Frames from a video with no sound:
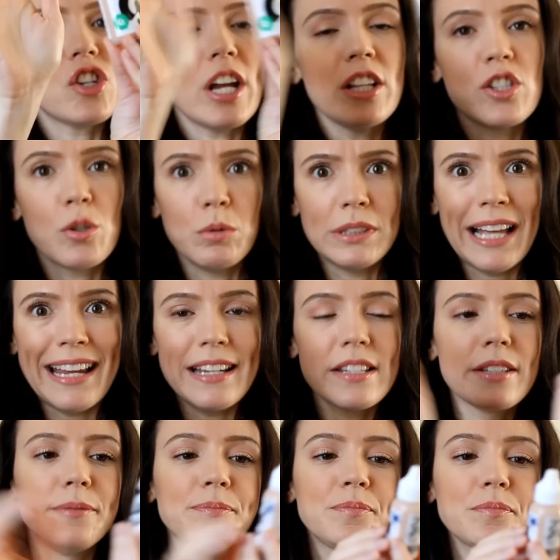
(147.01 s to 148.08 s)
shade, so light.
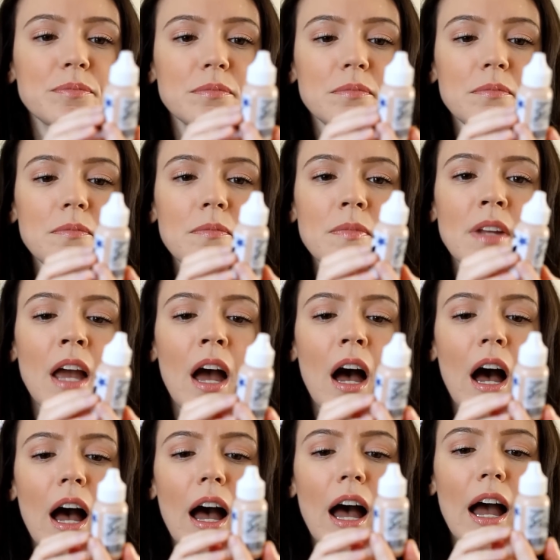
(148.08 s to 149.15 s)

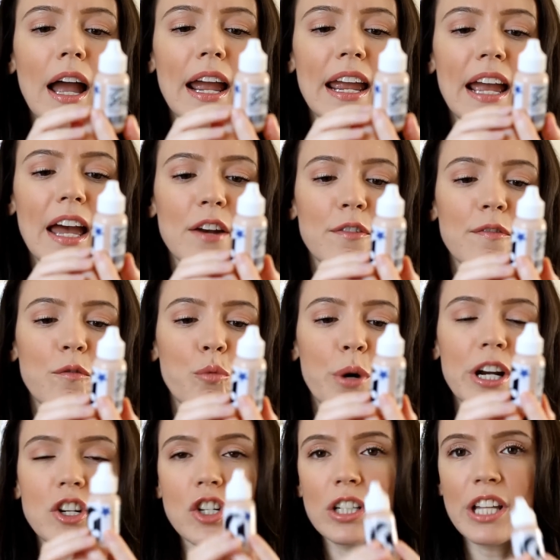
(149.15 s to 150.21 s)
I had
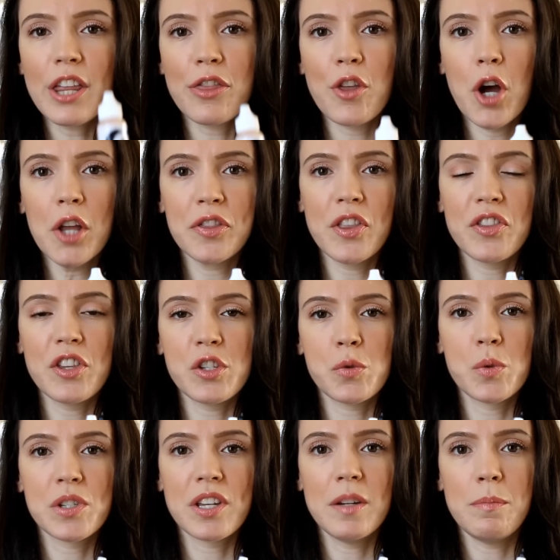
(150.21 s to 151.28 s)
originally thought that this
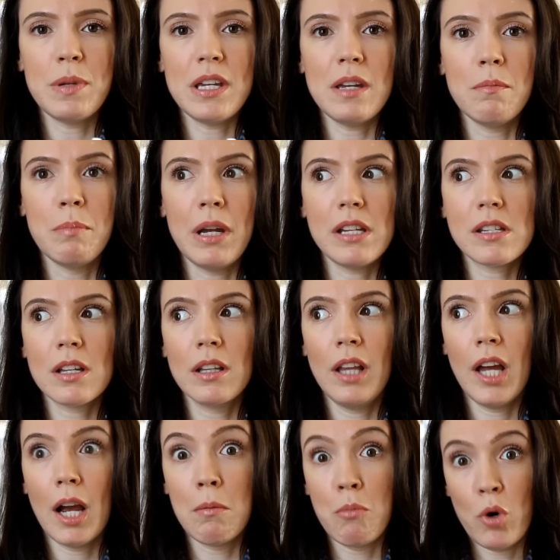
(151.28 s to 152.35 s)
was going to be basically
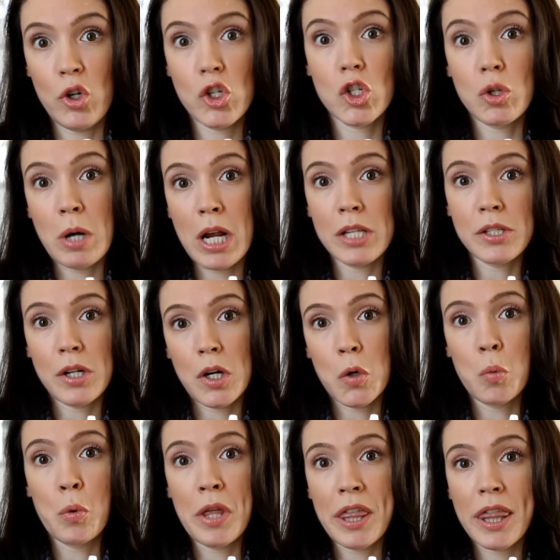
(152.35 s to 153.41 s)
like a moisturizer
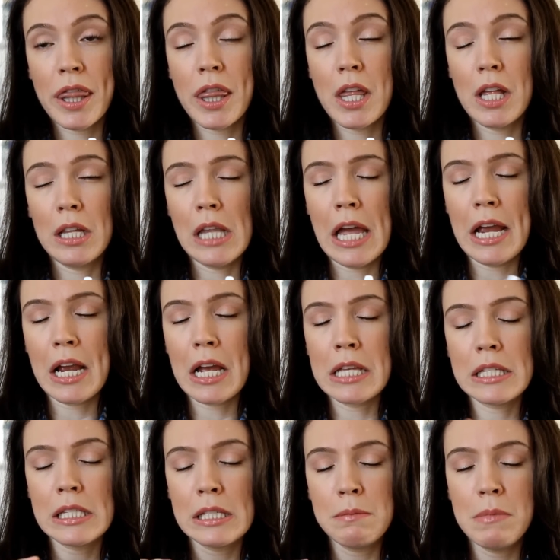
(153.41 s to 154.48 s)
with like a
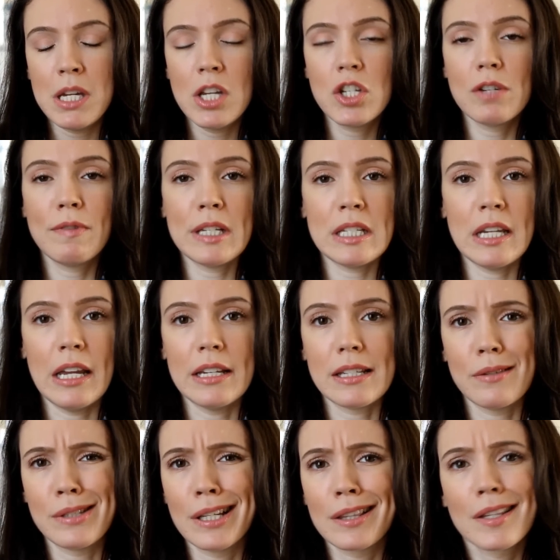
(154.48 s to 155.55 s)
smidge of a tint. I
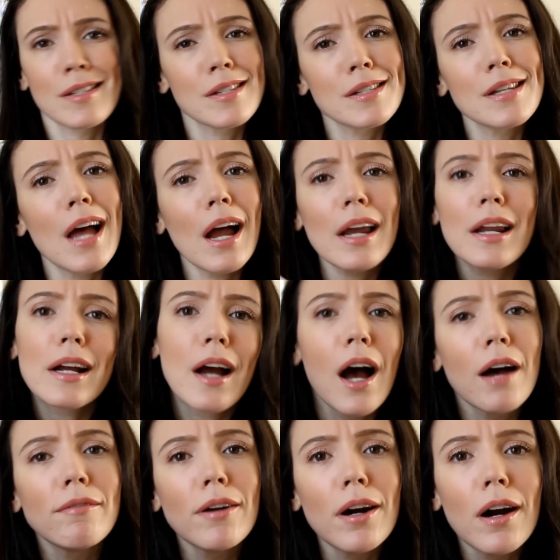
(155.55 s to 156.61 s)
was like, this is not going to
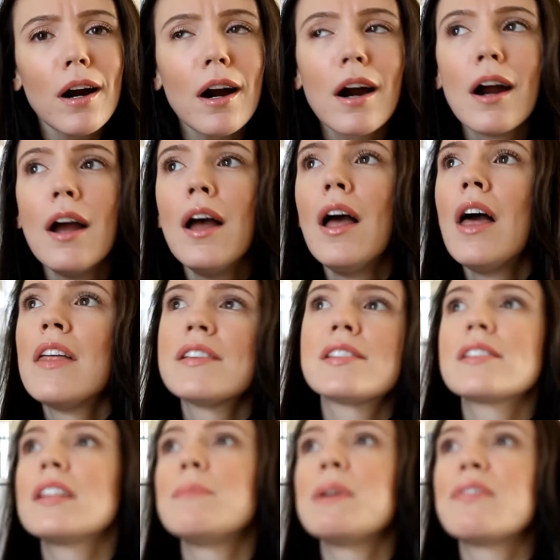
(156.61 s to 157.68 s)
cover, this
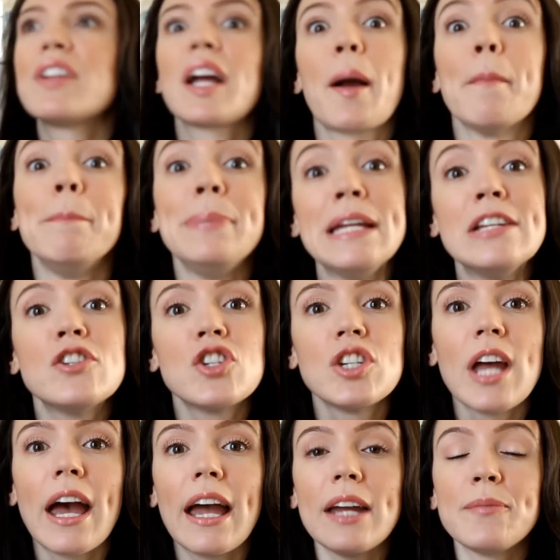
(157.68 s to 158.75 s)
is going to be for like a beach
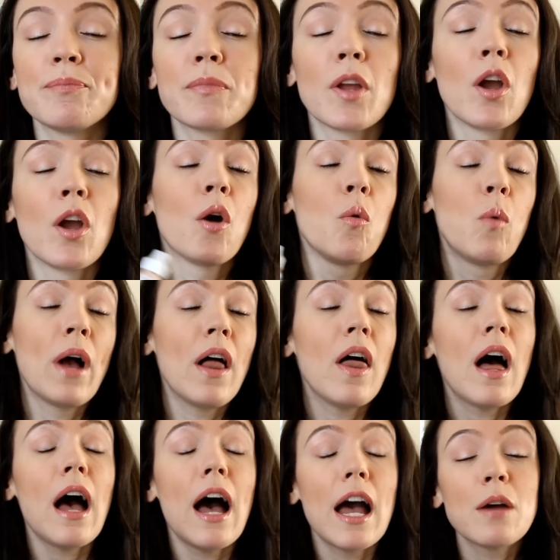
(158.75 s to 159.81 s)
day.
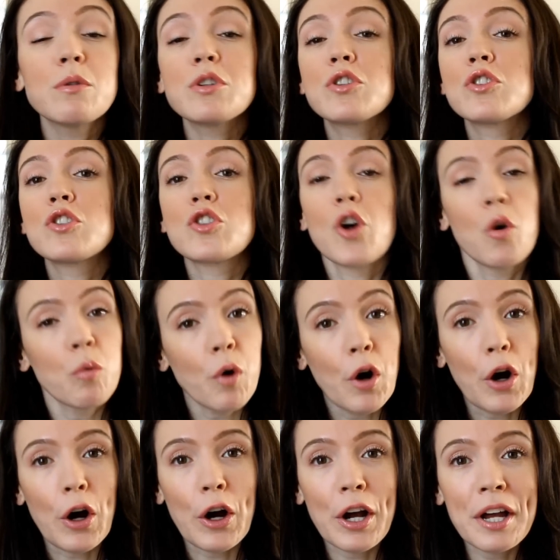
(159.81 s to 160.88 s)
Well, I was so
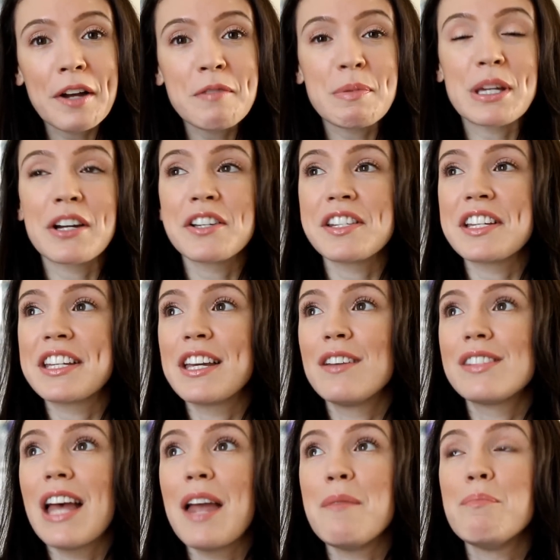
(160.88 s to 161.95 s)
wrong because it
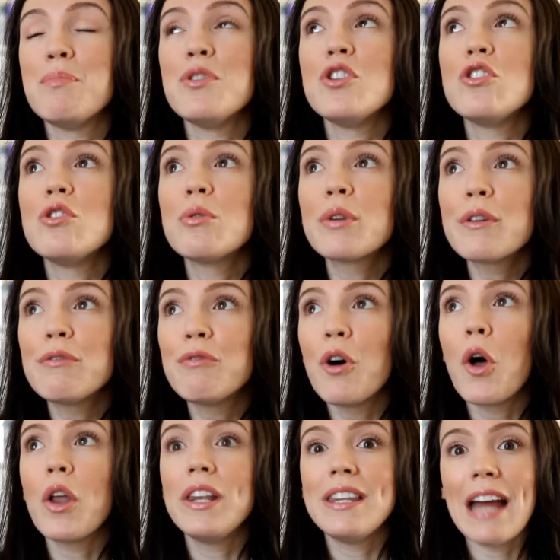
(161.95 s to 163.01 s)
gives a
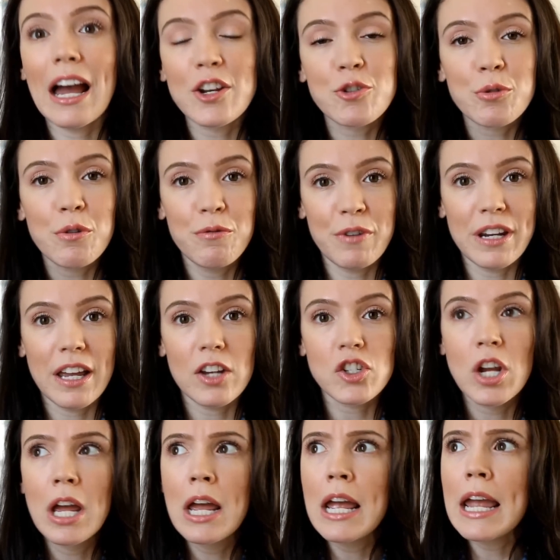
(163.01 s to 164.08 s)
beautiful natural finish.
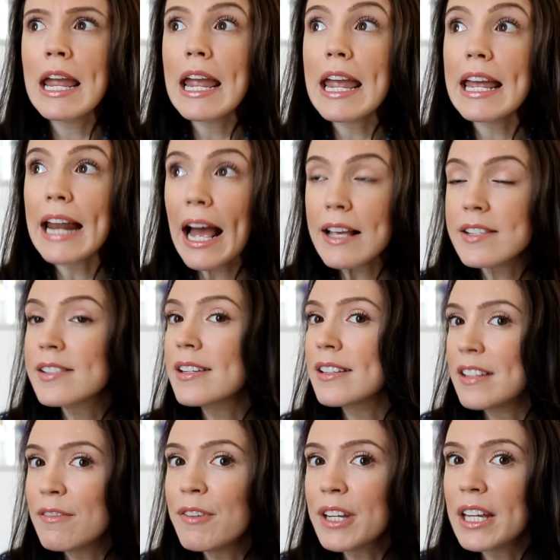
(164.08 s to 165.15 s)
It has
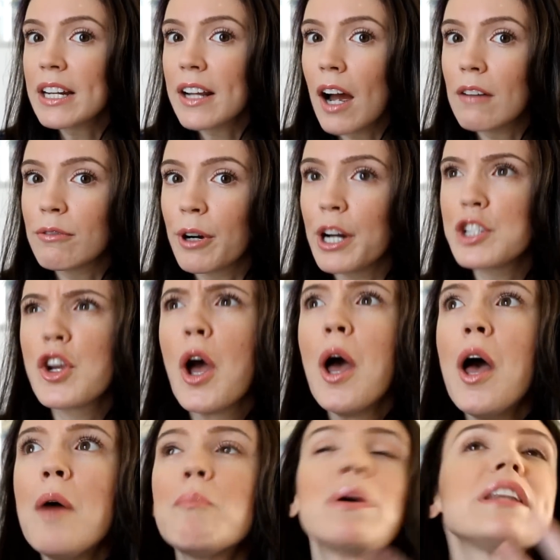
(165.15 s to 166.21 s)
significant coverage,
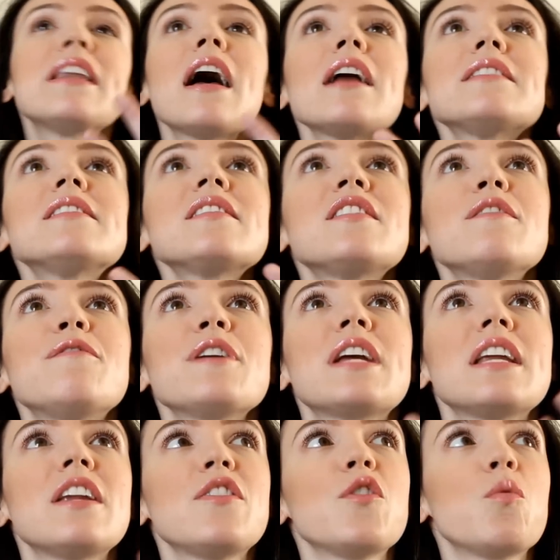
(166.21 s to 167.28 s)
but not
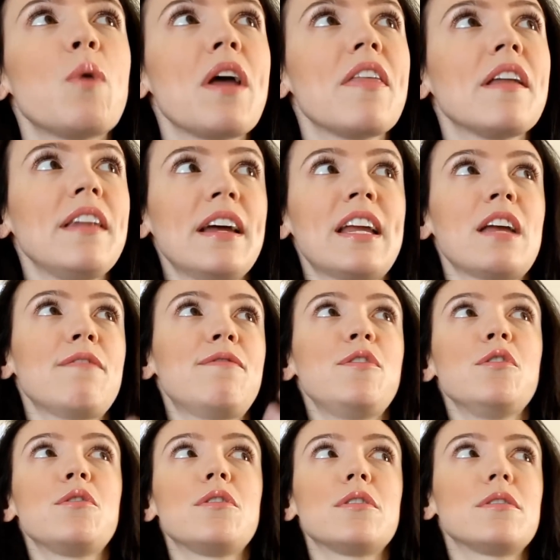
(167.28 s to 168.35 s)
significant in the way that like if
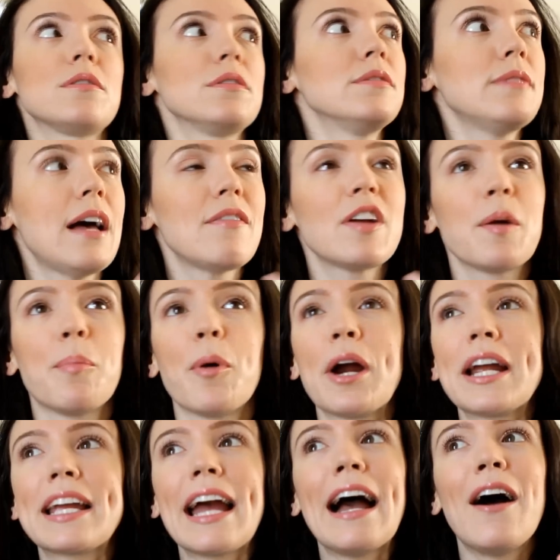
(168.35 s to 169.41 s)
you're having a
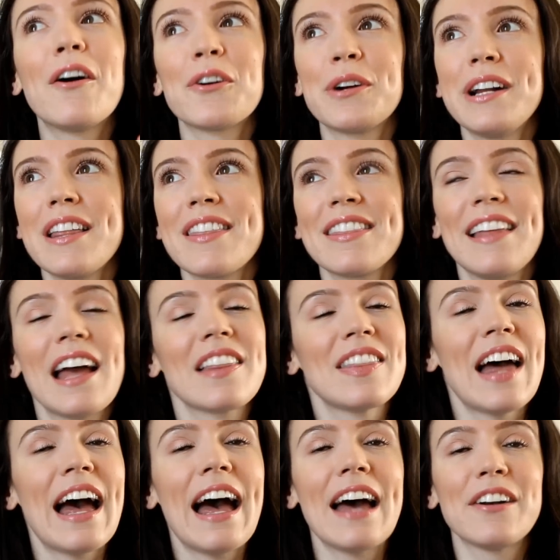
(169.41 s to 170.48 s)
breakout or anything like
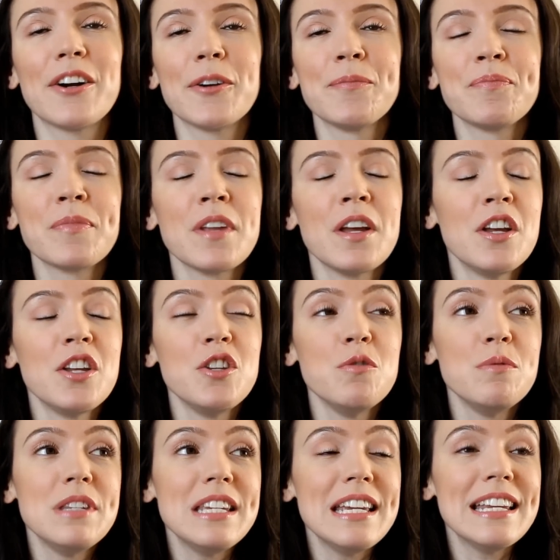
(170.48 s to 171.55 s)
that or
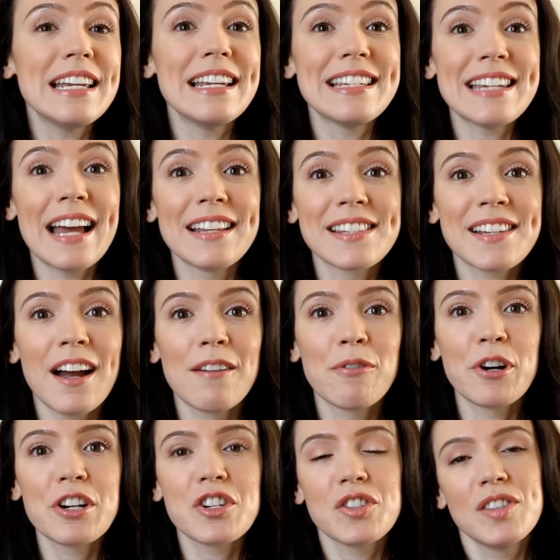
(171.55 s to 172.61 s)
you need intense
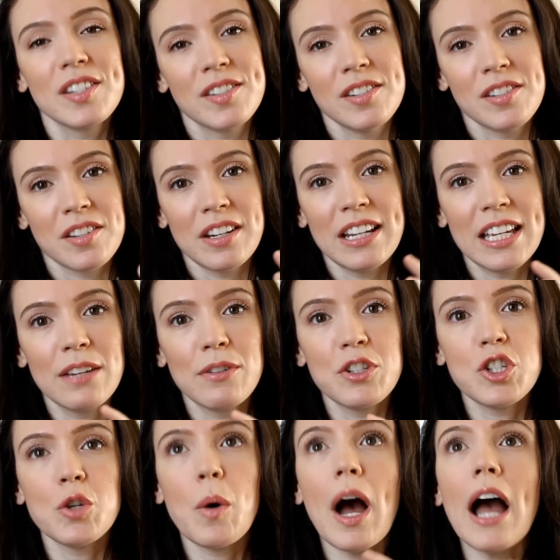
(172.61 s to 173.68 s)
coverage, this is going to give it
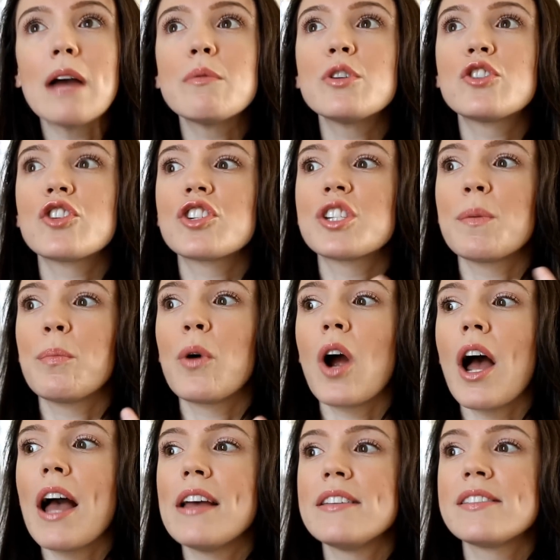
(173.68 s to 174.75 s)
to you. I was just
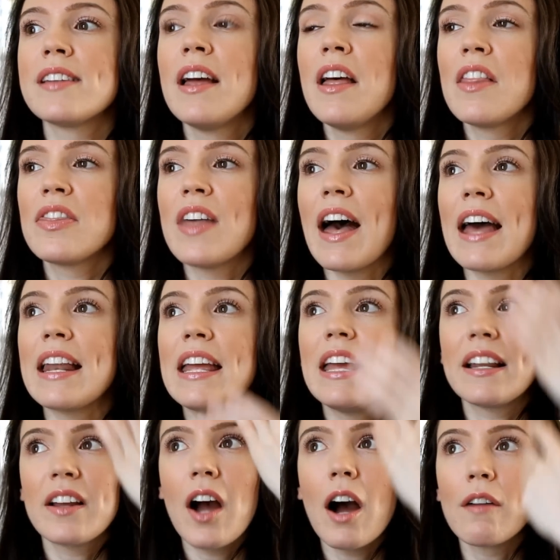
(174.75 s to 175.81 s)
surprised that
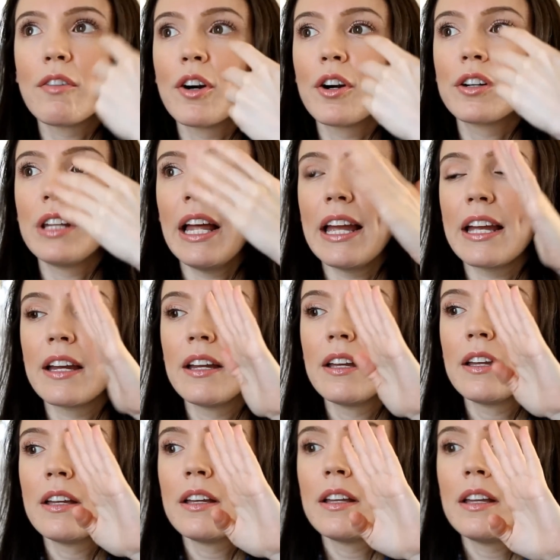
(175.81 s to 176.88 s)
it covered like
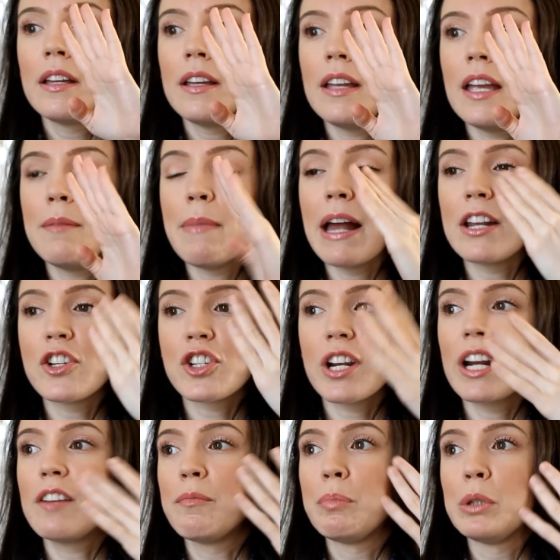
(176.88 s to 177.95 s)
it managed to
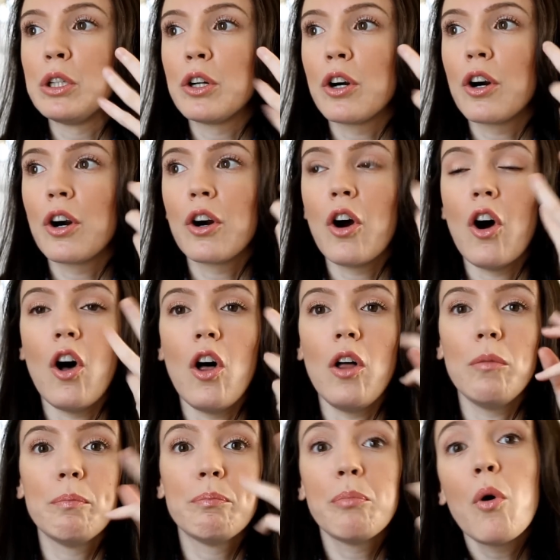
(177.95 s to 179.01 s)
kind of blur
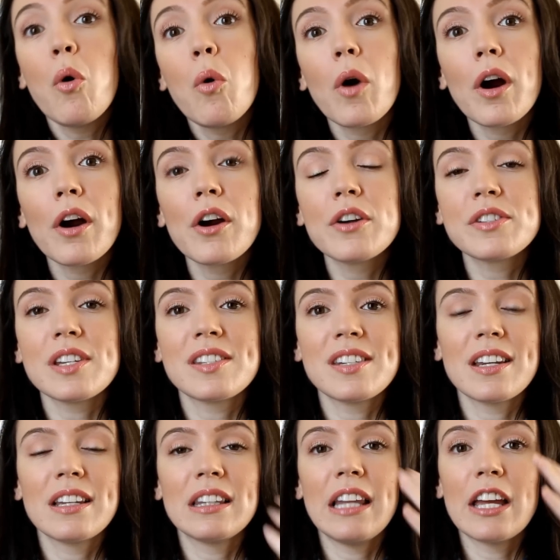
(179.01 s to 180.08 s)
all pores. It
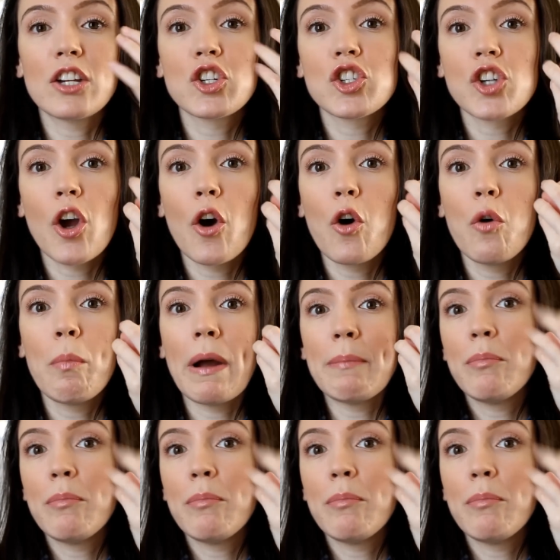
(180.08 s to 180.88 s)
didn't like show my